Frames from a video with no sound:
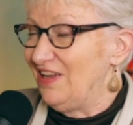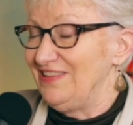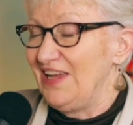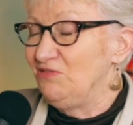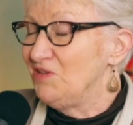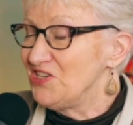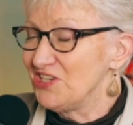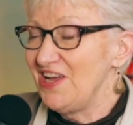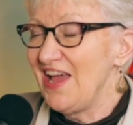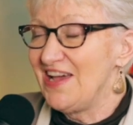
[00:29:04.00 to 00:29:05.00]
Like
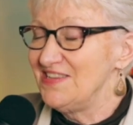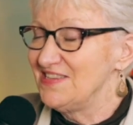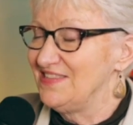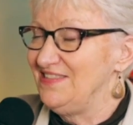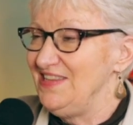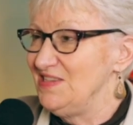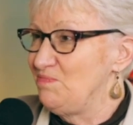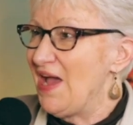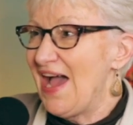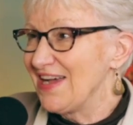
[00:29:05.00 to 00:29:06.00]
Russia has these
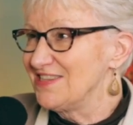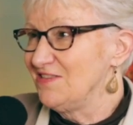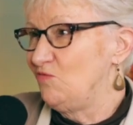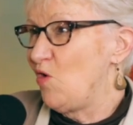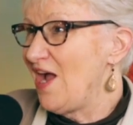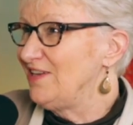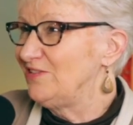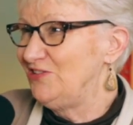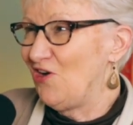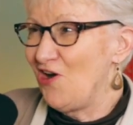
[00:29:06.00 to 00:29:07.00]
packs of
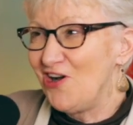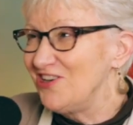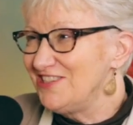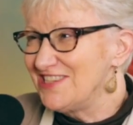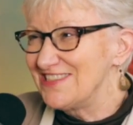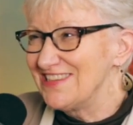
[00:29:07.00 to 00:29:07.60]
wild dogs.